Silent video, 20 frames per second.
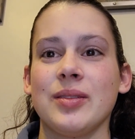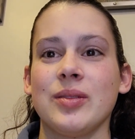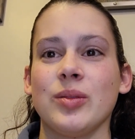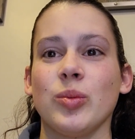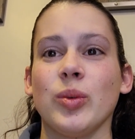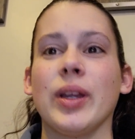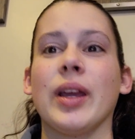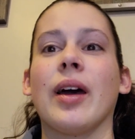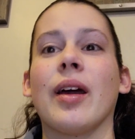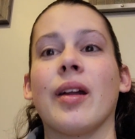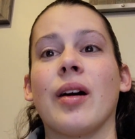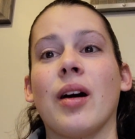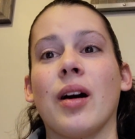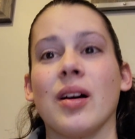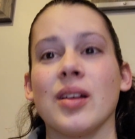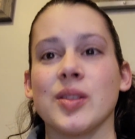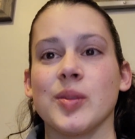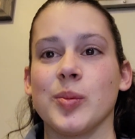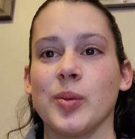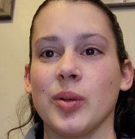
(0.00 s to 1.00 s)
We had a
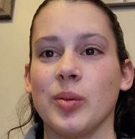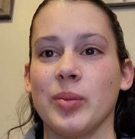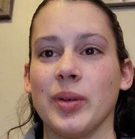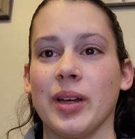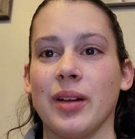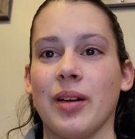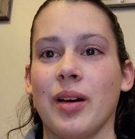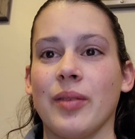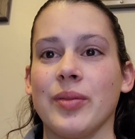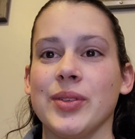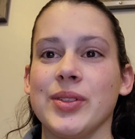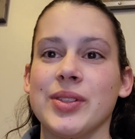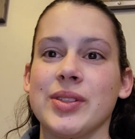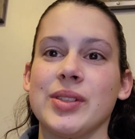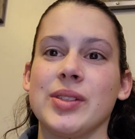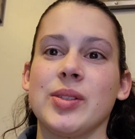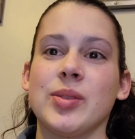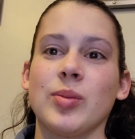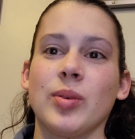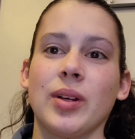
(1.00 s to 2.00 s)
hospital bed,
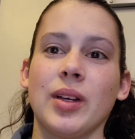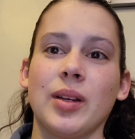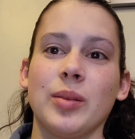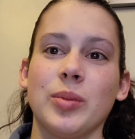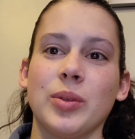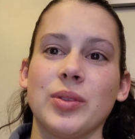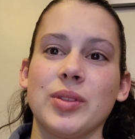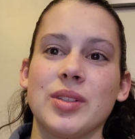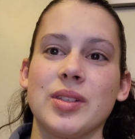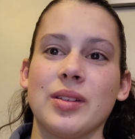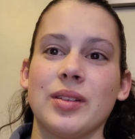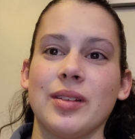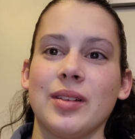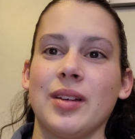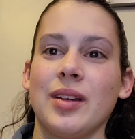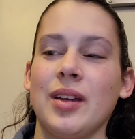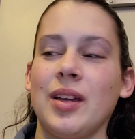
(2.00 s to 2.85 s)
obviously, so we were able to